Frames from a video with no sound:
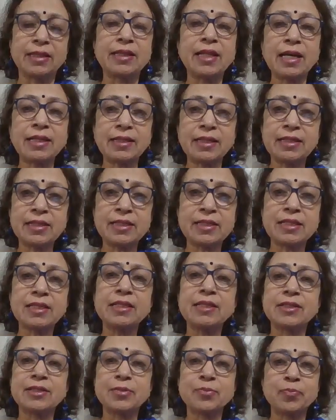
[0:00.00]
That is
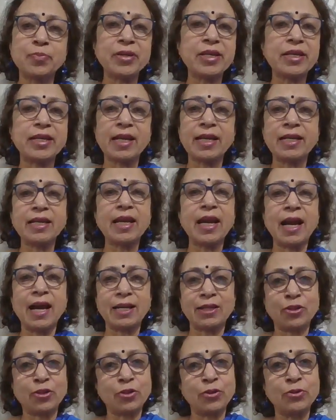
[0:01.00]
speaking
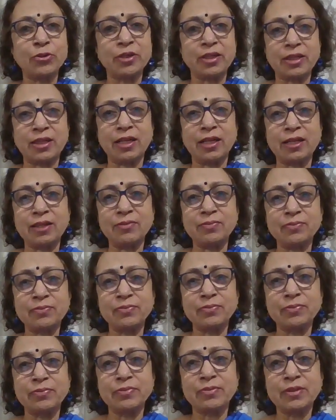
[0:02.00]
accurately.
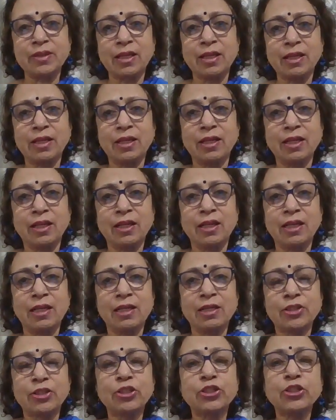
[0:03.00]

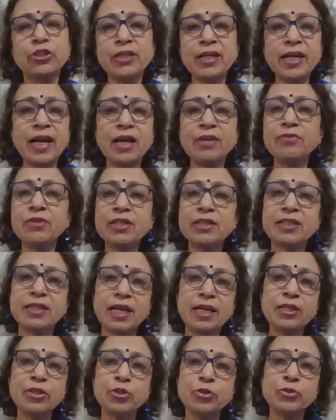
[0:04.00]
Today I will
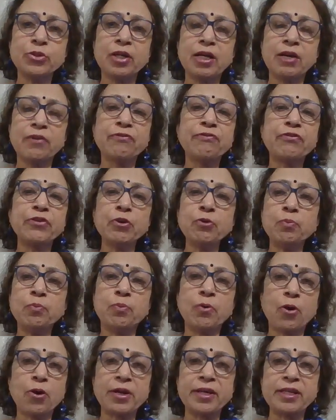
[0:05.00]
tell you a few
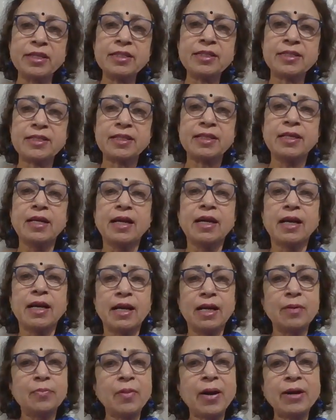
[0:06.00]
points
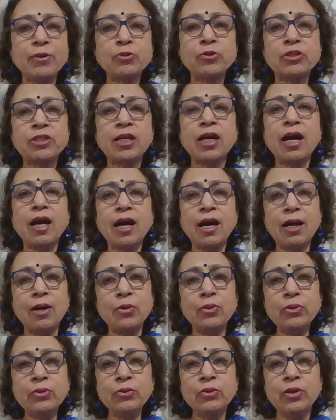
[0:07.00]
about
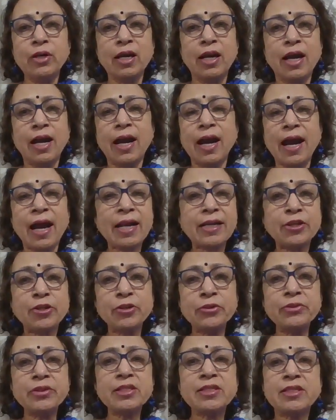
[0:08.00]
how
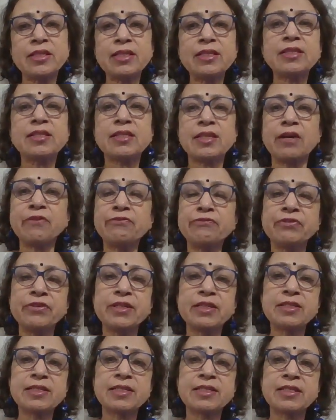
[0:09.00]
accuracy
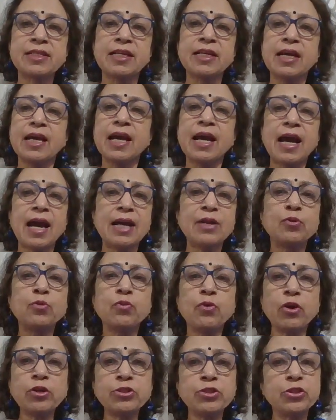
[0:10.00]
suffers and
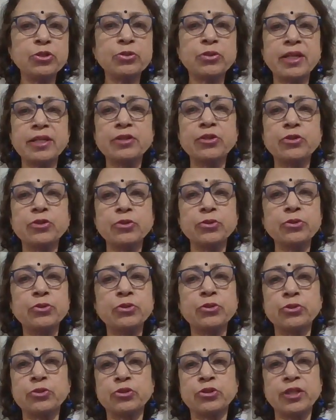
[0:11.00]
what you can do
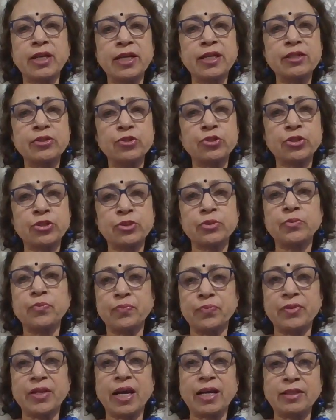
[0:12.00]
to change
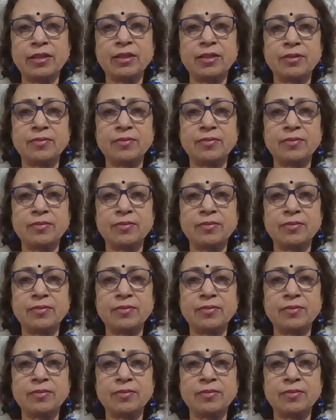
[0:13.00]
that.